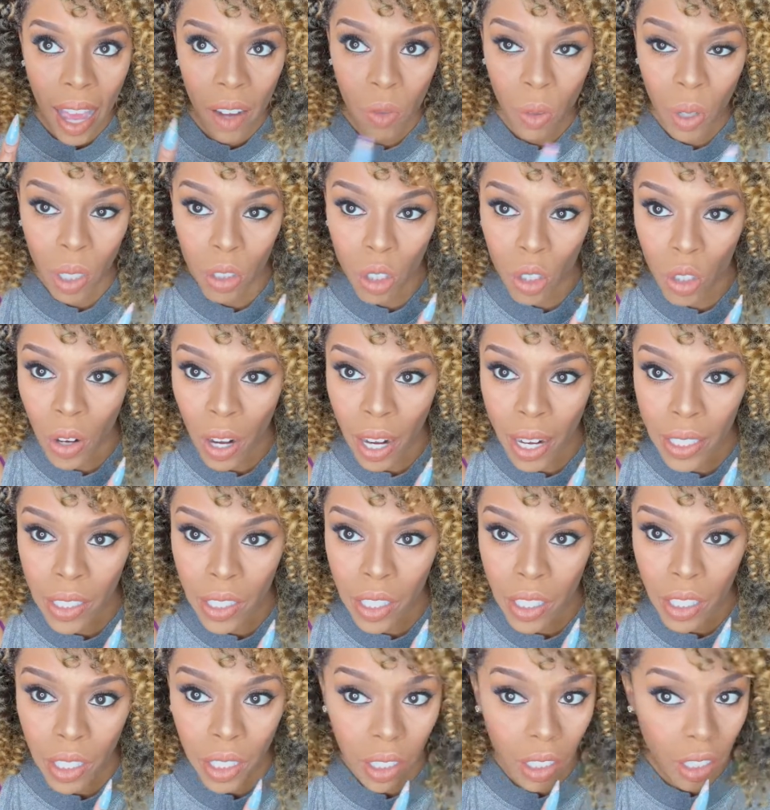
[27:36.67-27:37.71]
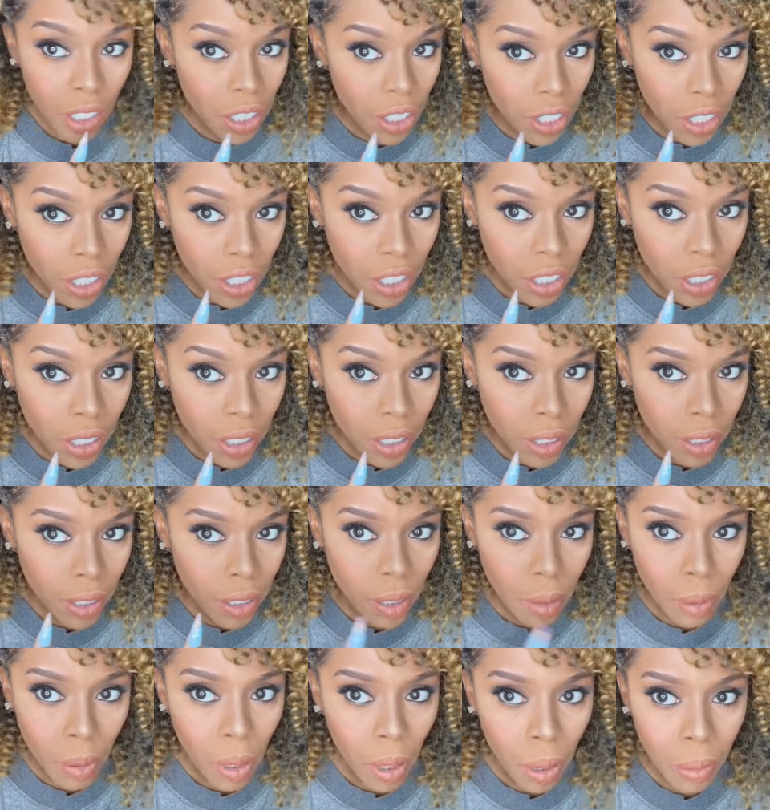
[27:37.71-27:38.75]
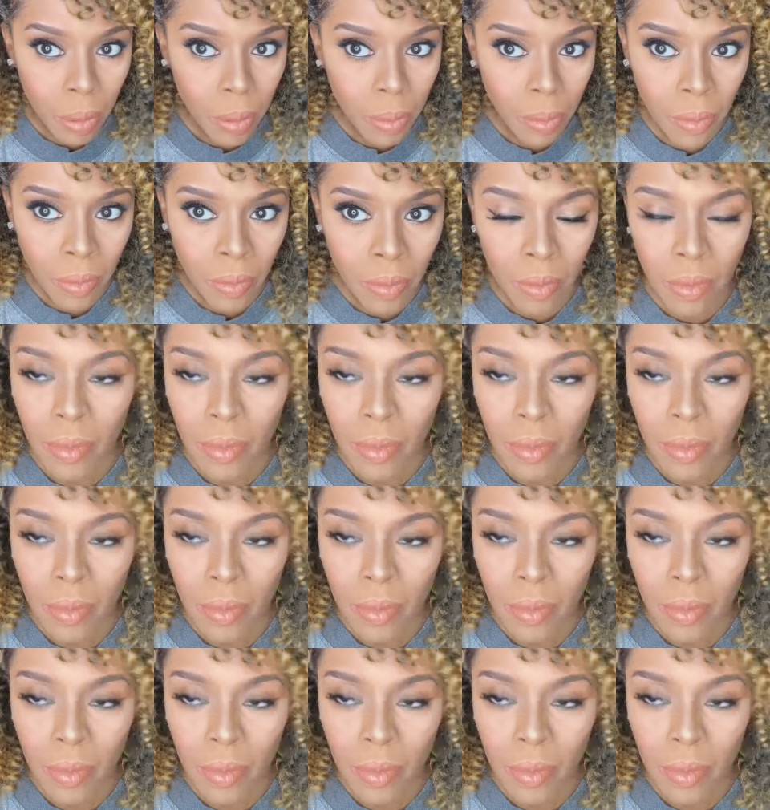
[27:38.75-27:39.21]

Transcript: while trying to cure a problem